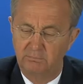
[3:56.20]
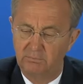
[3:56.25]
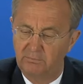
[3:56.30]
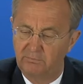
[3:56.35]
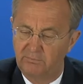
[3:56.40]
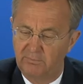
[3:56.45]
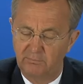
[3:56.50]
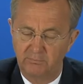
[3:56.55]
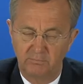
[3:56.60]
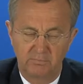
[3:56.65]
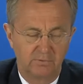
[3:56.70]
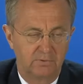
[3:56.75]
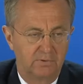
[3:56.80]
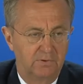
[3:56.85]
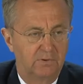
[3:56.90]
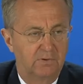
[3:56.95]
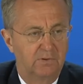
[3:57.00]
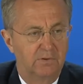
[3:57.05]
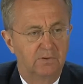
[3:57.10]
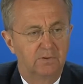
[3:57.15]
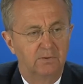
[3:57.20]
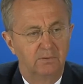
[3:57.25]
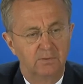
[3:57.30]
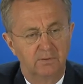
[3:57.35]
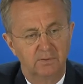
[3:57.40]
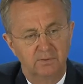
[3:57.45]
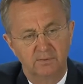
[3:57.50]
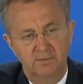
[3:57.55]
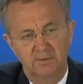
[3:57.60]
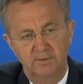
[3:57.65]
some
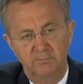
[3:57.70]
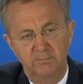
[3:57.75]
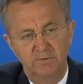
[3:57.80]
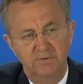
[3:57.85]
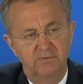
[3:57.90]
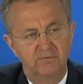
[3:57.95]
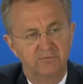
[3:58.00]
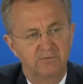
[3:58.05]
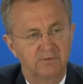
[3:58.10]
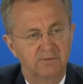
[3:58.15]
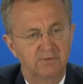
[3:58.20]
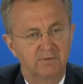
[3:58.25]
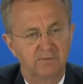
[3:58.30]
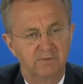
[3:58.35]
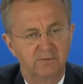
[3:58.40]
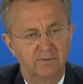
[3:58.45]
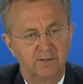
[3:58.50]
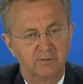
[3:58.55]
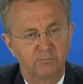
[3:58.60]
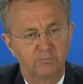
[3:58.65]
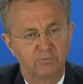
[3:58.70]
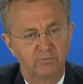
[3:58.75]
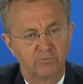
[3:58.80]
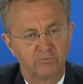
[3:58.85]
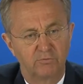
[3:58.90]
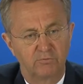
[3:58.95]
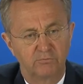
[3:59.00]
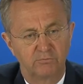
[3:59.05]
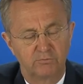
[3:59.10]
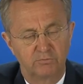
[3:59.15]
diminishing
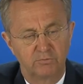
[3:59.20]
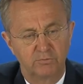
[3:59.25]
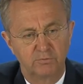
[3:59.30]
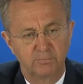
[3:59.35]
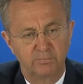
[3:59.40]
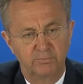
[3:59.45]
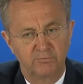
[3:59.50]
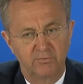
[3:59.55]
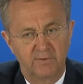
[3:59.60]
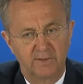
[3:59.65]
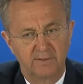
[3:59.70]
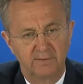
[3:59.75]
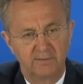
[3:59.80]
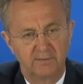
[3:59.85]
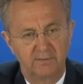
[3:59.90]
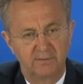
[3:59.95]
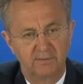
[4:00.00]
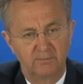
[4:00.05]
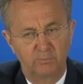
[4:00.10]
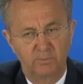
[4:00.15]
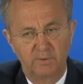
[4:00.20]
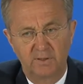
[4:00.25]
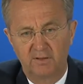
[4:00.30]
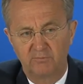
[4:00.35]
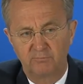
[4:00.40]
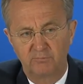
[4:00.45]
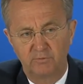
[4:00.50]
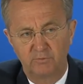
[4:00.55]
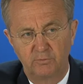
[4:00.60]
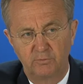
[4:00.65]
numbers of troops, and we
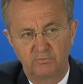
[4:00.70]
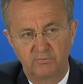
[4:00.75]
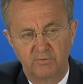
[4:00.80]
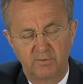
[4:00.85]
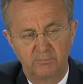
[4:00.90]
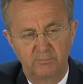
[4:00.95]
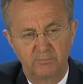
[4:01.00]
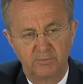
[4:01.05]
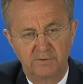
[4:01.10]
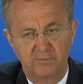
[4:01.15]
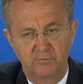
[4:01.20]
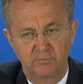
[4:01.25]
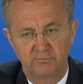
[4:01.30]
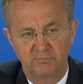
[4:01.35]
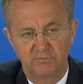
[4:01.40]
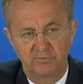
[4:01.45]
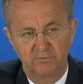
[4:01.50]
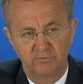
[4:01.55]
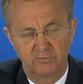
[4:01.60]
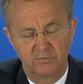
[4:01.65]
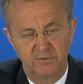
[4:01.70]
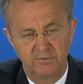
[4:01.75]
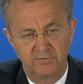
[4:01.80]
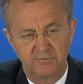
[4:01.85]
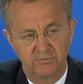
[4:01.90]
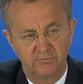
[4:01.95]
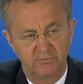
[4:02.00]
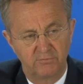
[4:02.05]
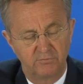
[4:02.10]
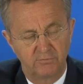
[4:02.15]
have to some
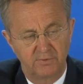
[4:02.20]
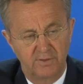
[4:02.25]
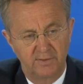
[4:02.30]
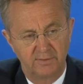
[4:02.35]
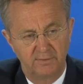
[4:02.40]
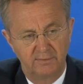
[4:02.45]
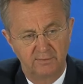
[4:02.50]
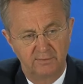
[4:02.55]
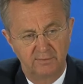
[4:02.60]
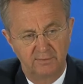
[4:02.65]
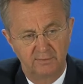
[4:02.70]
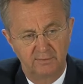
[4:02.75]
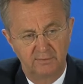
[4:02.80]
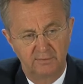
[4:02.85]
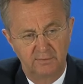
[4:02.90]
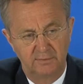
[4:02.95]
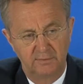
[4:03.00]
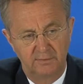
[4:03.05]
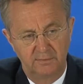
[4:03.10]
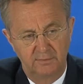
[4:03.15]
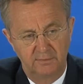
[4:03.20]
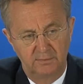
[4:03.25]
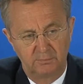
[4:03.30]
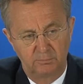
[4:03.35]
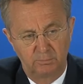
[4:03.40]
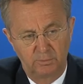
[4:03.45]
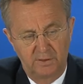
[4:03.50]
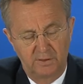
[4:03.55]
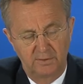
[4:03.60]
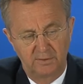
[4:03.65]
reconfigurations. And
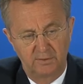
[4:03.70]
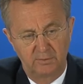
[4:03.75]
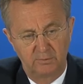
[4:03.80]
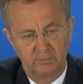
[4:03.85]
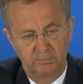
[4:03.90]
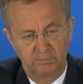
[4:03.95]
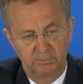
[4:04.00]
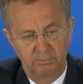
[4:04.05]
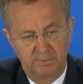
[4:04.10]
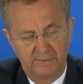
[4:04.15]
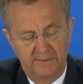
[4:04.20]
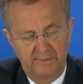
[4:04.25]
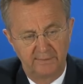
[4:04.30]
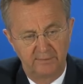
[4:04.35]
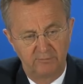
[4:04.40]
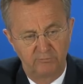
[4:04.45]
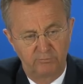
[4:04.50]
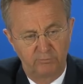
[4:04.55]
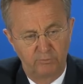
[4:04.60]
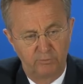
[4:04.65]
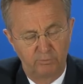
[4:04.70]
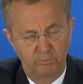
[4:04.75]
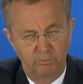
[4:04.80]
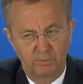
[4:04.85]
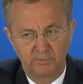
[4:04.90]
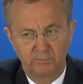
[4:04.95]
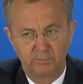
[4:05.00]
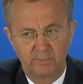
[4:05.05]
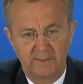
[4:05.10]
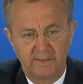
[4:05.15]
we are now planning for
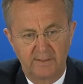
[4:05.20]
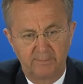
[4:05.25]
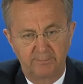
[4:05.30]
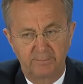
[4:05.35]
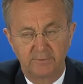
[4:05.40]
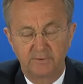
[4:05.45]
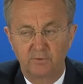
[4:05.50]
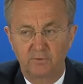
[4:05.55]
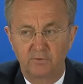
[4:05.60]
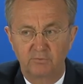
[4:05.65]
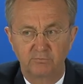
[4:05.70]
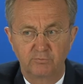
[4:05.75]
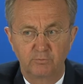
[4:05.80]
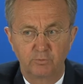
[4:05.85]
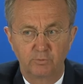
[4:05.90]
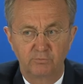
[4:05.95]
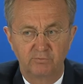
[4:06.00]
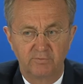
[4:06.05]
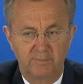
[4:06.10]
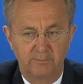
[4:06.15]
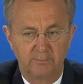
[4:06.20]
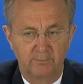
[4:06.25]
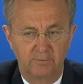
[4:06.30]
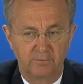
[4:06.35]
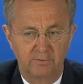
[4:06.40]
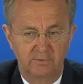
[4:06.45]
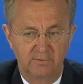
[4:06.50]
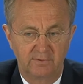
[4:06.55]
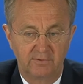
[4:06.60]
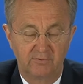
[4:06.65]
what will happen after
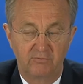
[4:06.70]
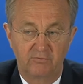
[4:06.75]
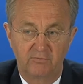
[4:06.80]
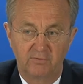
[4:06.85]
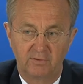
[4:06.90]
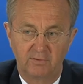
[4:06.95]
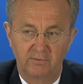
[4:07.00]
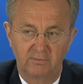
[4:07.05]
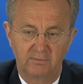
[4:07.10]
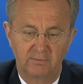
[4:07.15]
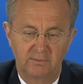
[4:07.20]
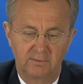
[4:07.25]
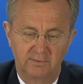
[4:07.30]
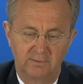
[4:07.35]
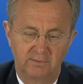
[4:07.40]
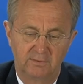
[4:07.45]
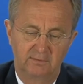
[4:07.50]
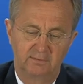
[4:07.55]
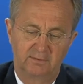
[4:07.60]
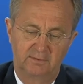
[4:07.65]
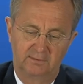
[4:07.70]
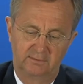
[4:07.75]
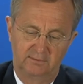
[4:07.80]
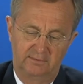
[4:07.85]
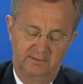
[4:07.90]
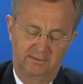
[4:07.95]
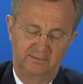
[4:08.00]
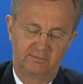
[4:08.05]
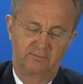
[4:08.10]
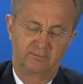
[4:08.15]
November this year and
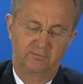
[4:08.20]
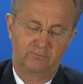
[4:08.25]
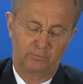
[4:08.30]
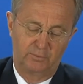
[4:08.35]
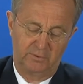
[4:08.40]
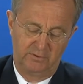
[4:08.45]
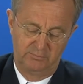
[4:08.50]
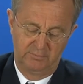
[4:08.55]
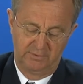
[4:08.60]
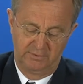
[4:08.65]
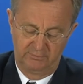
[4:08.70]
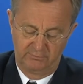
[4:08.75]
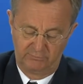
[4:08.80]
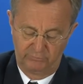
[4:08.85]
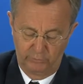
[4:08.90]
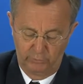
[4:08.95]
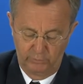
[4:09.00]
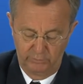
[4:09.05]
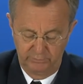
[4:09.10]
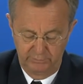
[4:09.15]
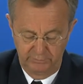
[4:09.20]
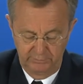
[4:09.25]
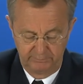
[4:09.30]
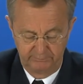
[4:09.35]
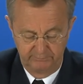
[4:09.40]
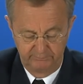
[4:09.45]
then 12 months forward.